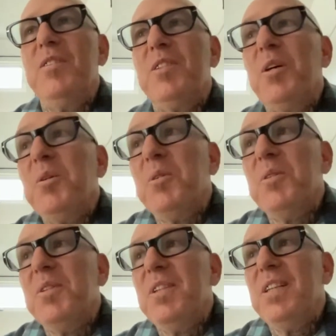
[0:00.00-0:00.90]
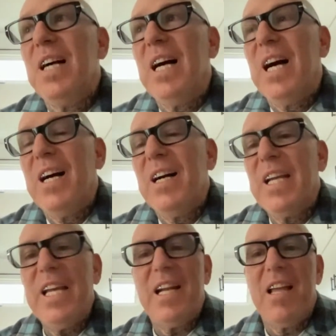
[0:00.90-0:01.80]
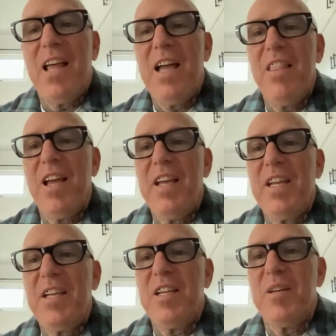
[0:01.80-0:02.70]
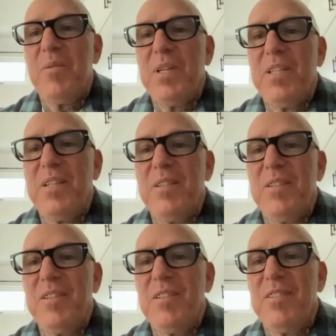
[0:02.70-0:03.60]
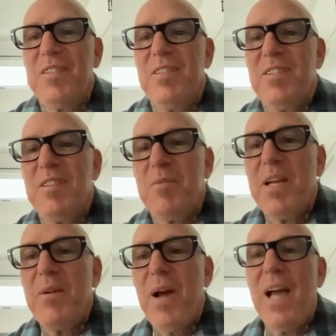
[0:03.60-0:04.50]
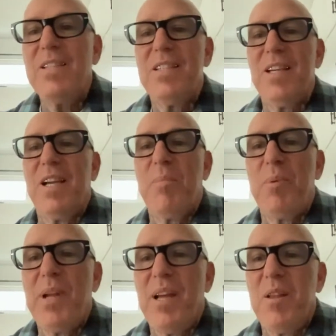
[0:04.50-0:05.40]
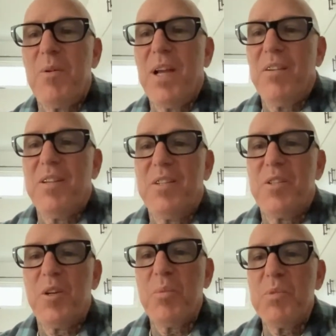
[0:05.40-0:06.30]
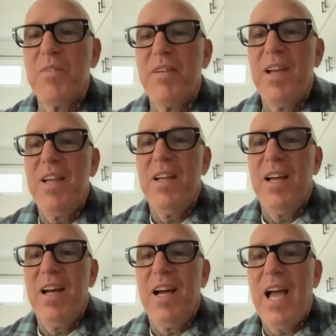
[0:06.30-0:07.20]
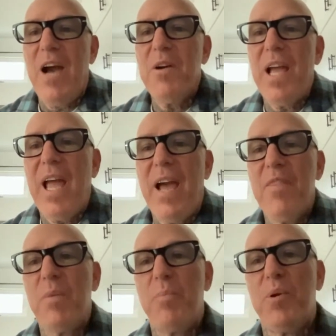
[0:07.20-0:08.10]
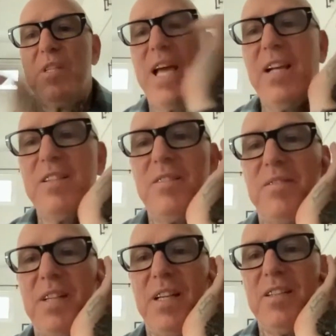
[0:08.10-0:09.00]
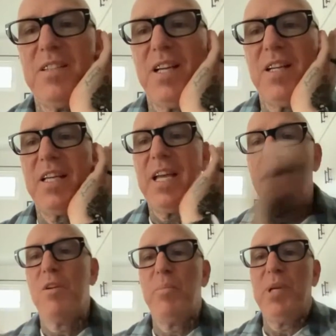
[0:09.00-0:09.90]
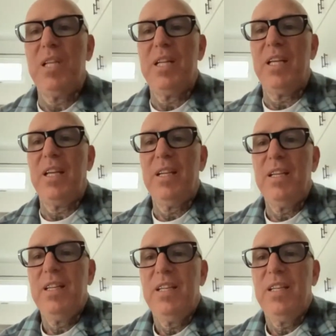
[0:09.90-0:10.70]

So again, I like, the way you asked it, Gabrielle, around the terms of how to add the protectiveness and accountability